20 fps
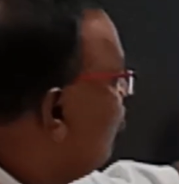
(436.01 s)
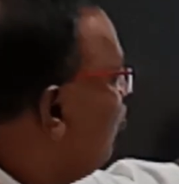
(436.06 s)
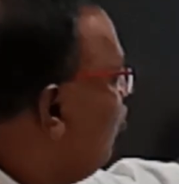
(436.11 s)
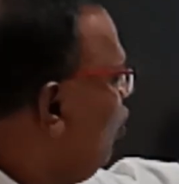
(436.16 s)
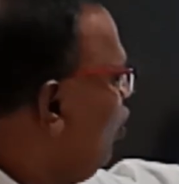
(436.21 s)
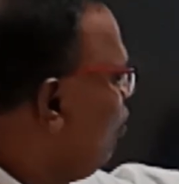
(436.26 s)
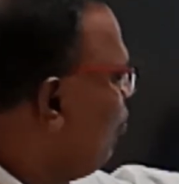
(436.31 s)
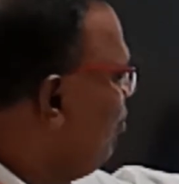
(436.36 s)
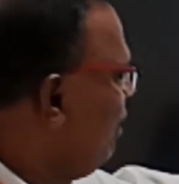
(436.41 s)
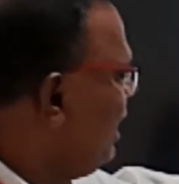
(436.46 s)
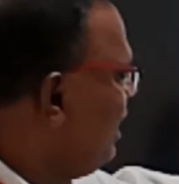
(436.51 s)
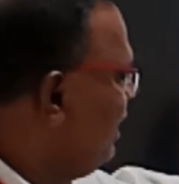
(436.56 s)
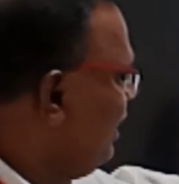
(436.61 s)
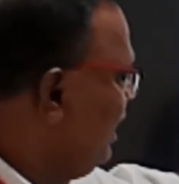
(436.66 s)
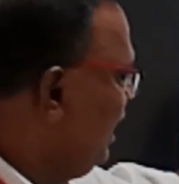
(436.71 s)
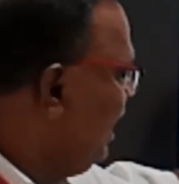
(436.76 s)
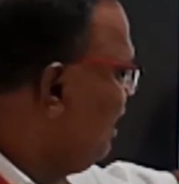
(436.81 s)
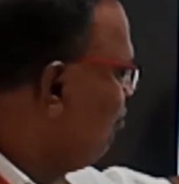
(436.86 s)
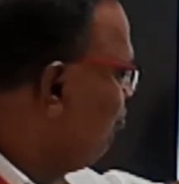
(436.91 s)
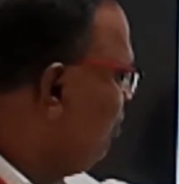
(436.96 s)
4-bit,
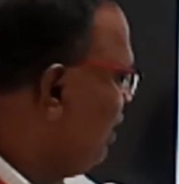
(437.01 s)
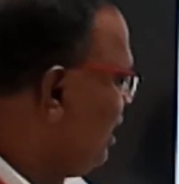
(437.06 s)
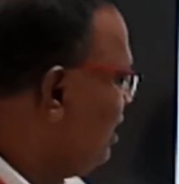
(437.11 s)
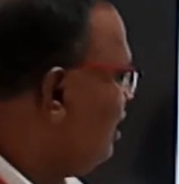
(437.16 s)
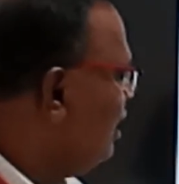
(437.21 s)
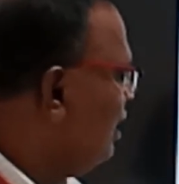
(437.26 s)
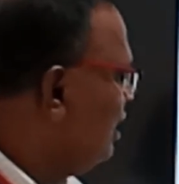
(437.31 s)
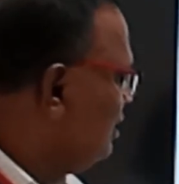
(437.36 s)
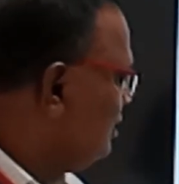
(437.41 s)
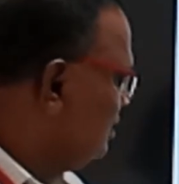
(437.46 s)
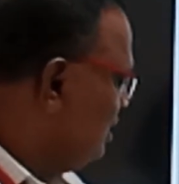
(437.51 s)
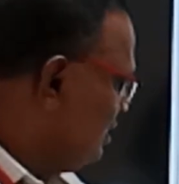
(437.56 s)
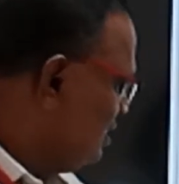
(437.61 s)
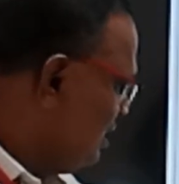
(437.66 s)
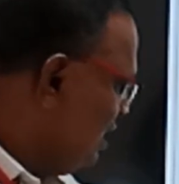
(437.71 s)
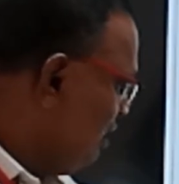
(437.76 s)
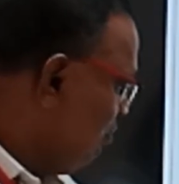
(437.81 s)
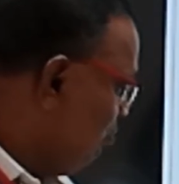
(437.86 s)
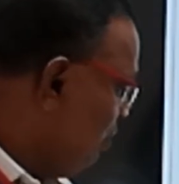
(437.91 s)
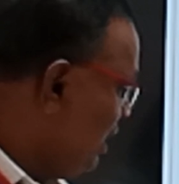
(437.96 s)
8-bit,
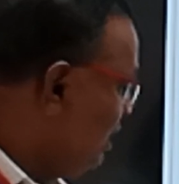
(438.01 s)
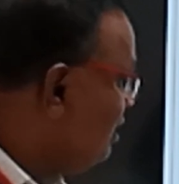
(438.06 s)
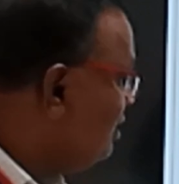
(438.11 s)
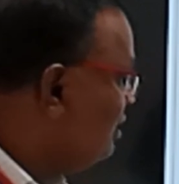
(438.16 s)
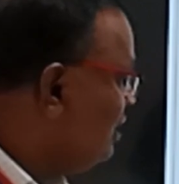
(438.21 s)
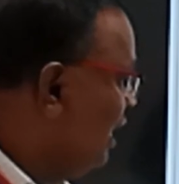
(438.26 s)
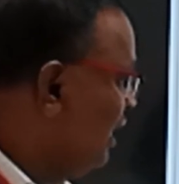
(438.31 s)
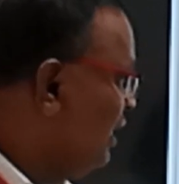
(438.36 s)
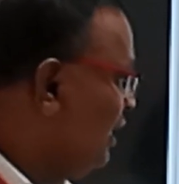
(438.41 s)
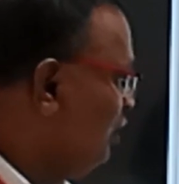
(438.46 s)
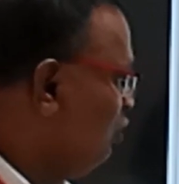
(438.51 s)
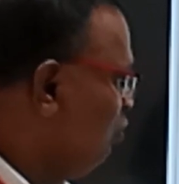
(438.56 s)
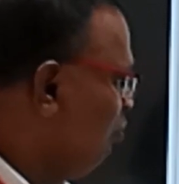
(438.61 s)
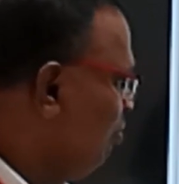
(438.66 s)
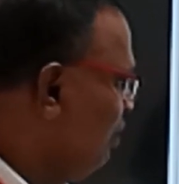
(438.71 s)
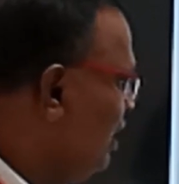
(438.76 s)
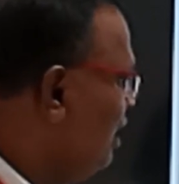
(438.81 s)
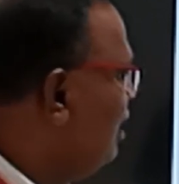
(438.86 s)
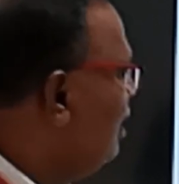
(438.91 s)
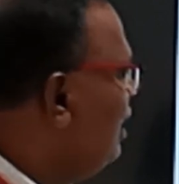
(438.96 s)
16-bit,
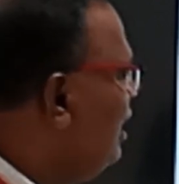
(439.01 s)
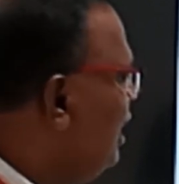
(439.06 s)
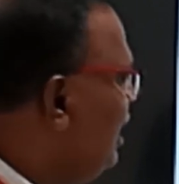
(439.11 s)
32-bit.